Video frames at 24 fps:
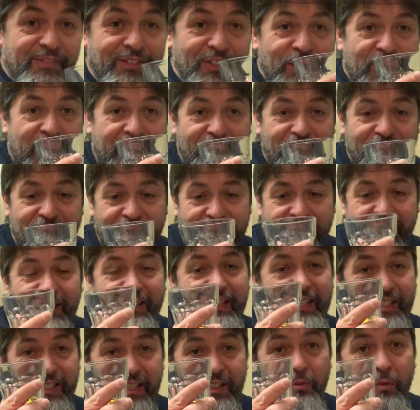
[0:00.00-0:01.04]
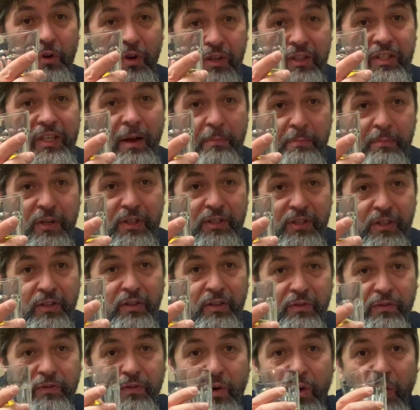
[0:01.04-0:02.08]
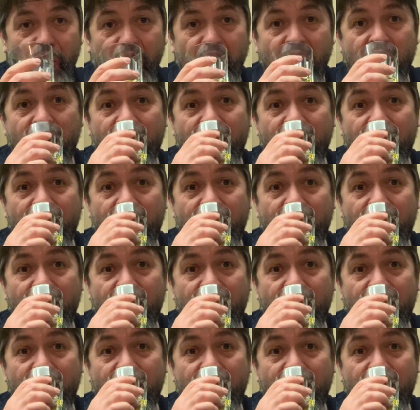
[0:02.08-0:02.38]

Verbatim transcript: cheers. This is what a tumbler is good for.